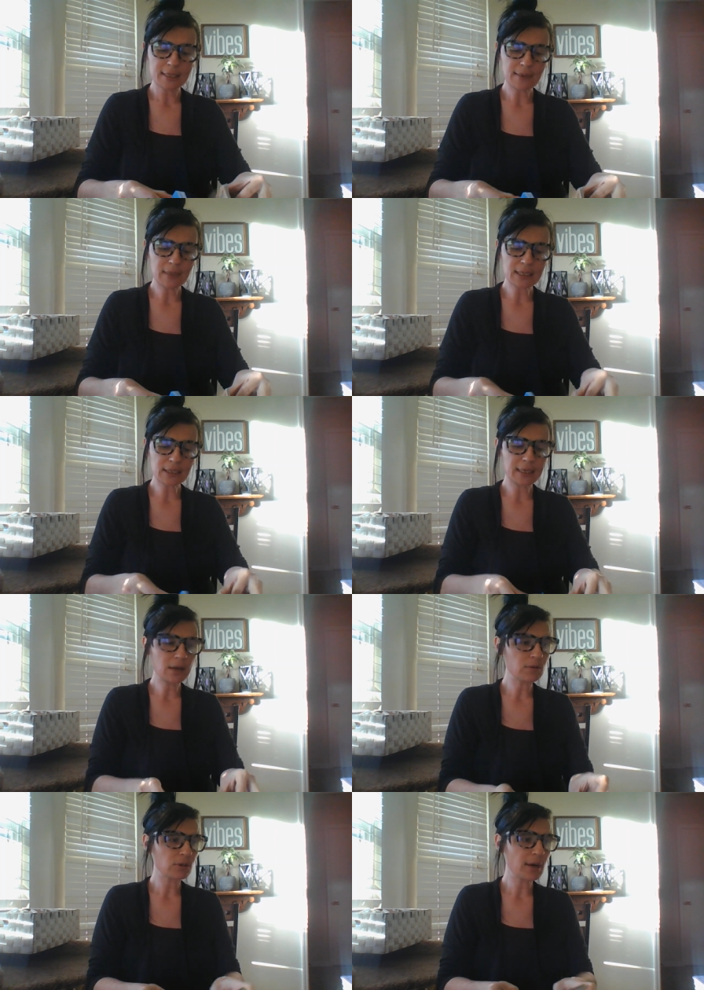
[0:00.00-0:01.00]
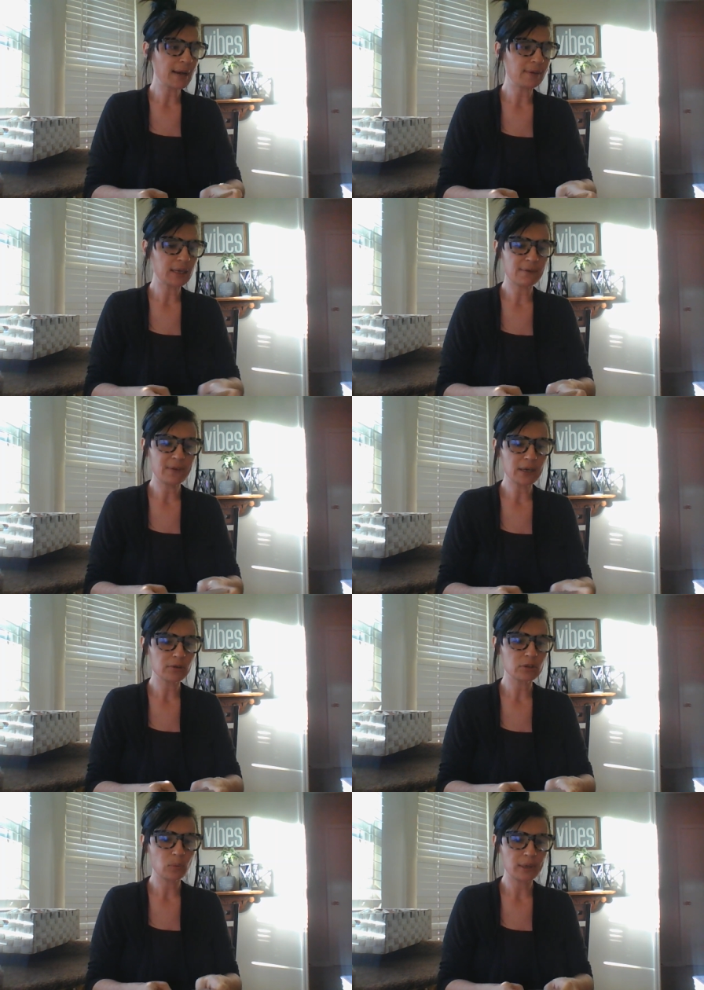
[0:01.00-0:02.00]
Some of these Leos are having
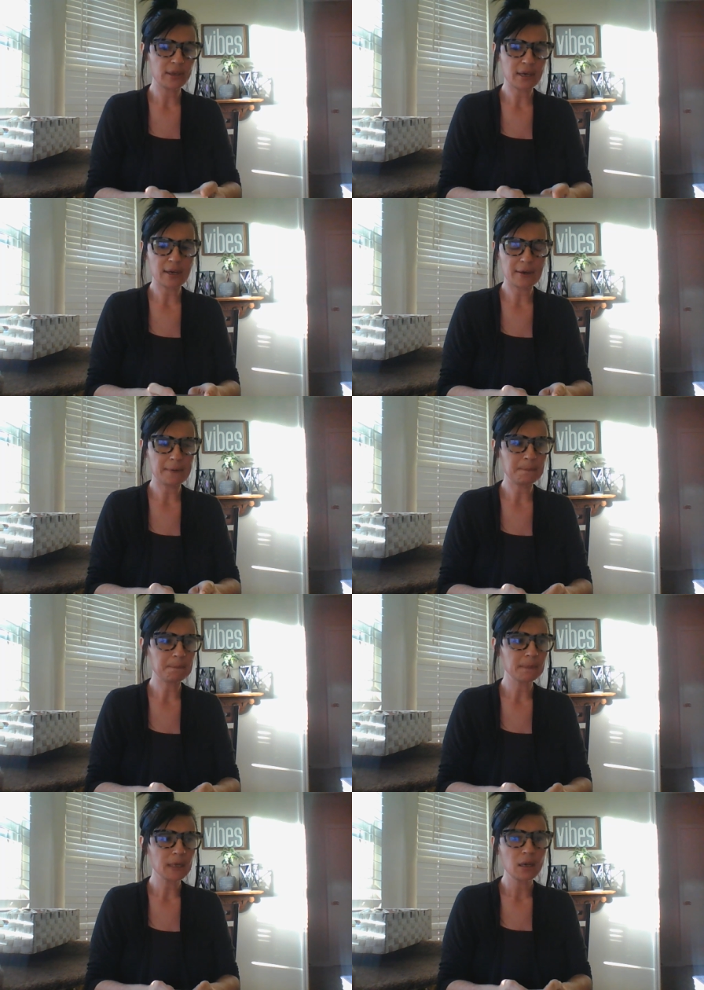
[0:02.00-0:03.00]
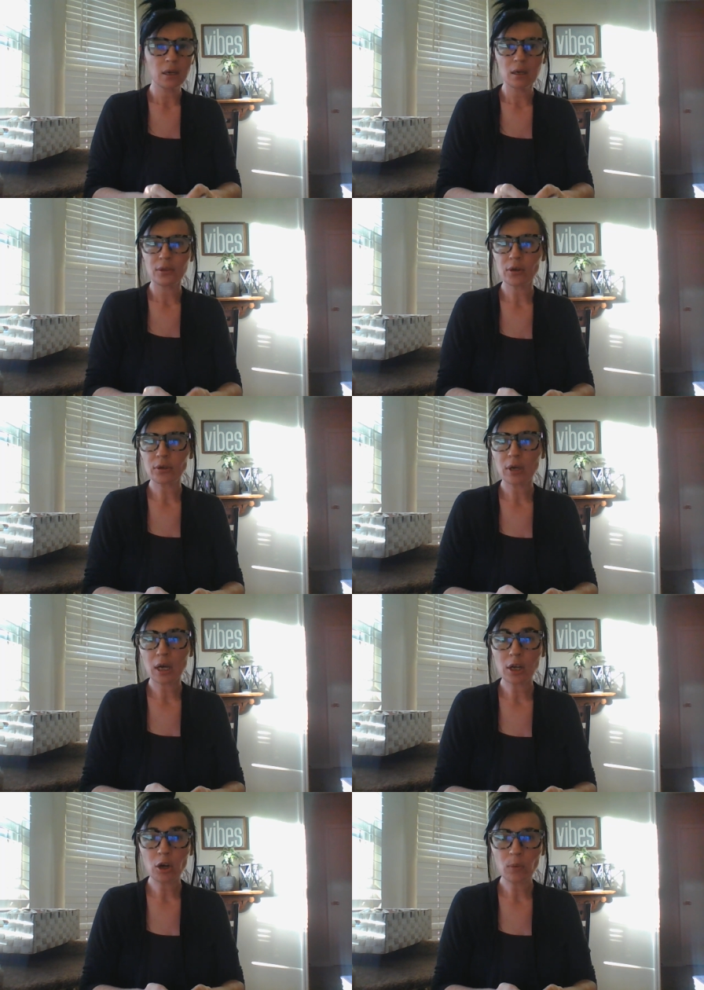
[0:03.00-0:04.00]
affairs with um, their
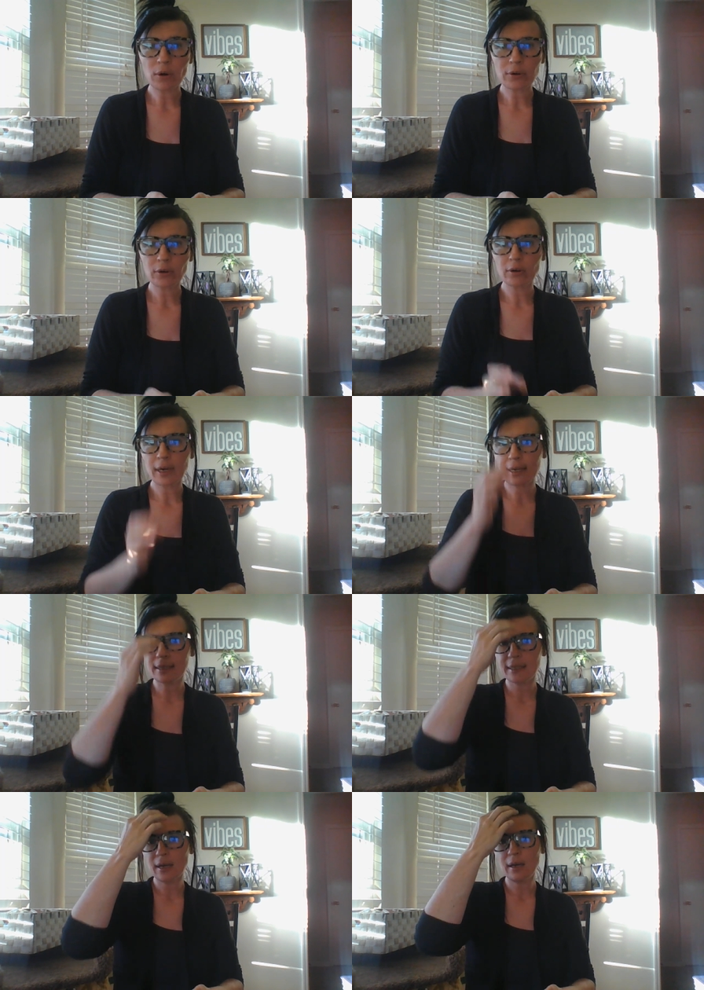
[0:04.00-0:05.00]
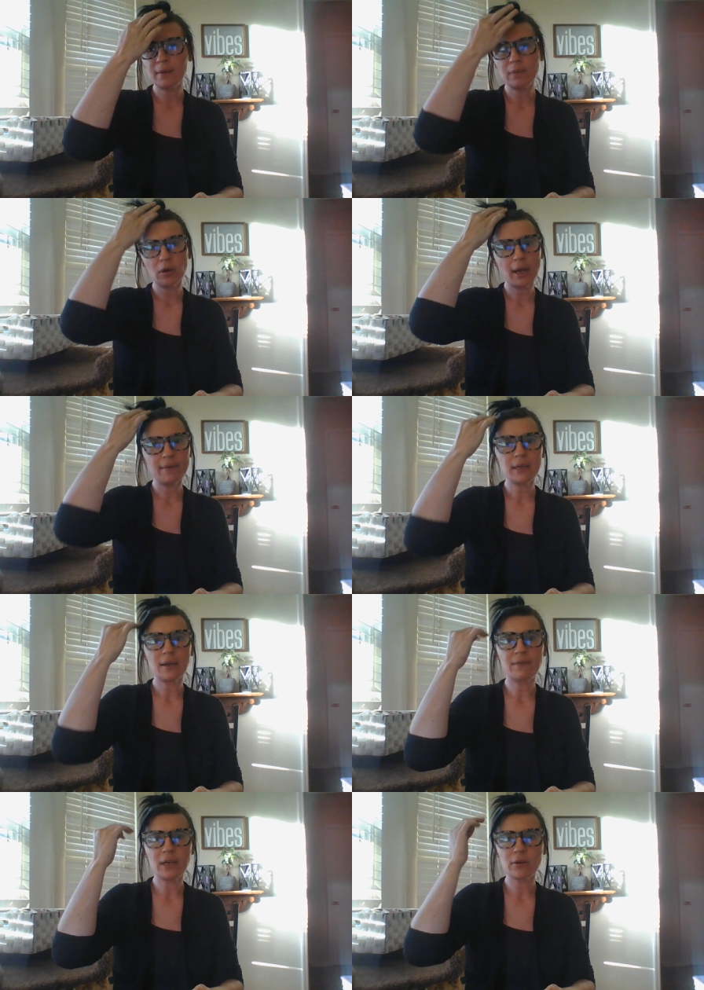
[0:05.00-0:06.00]
a coworker, and some they're
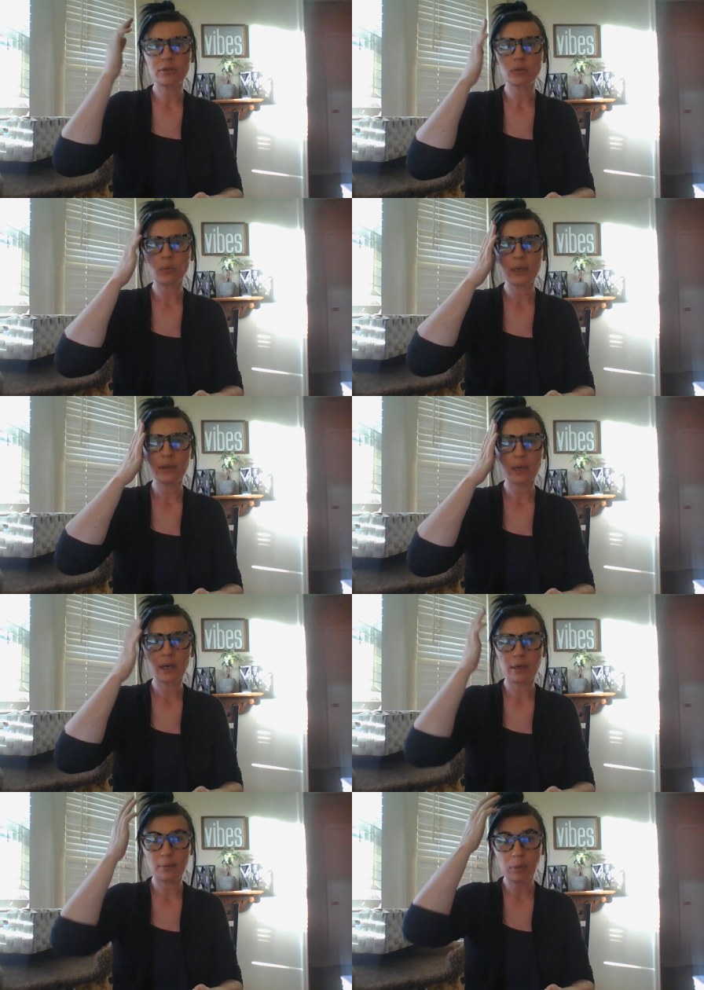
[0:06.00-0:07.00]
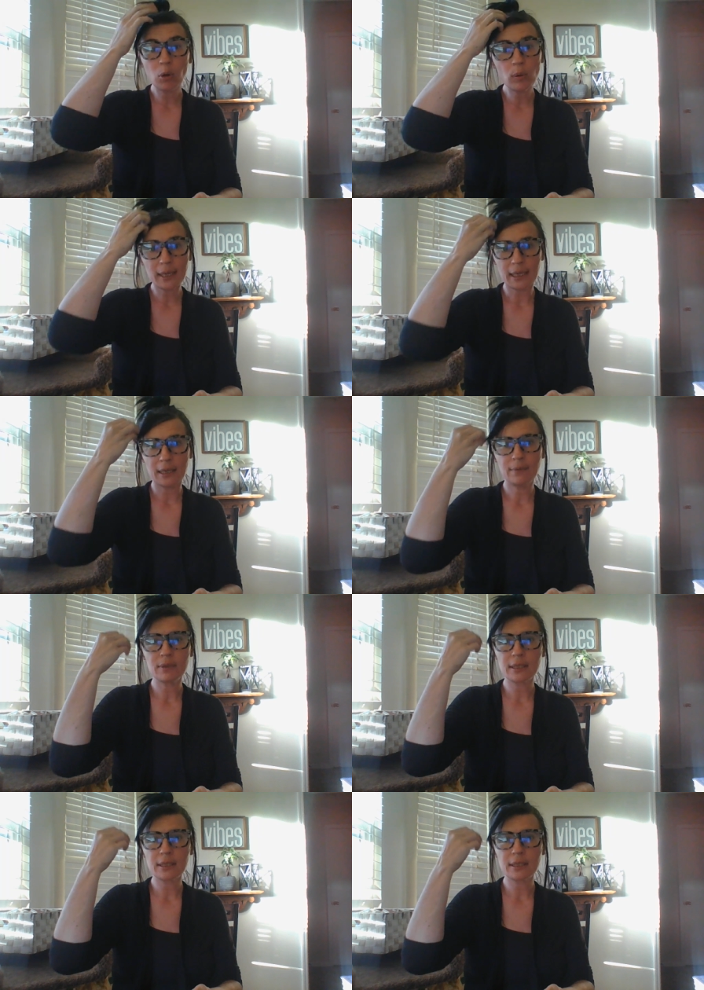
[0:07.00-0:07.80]
having affairs with an employee.